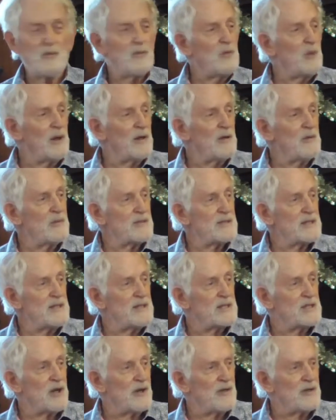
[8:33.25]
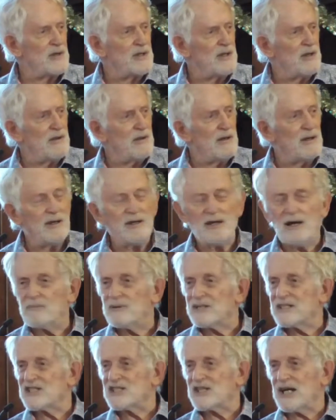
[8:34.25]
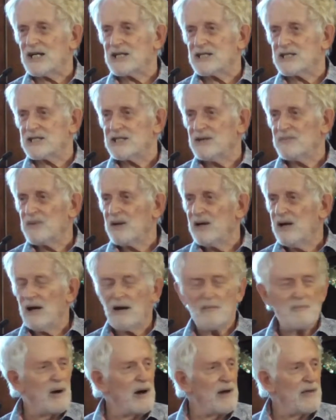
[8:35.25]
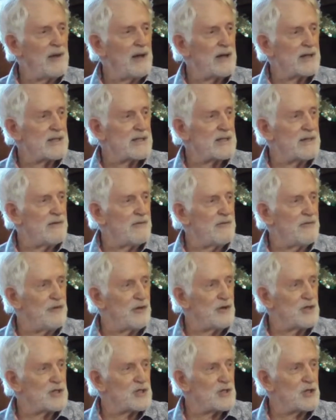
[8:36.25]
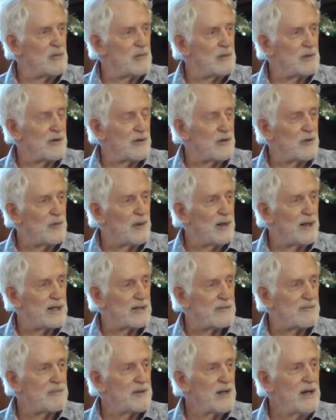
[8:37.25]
One of them has got the number 6 by that first comet on the right.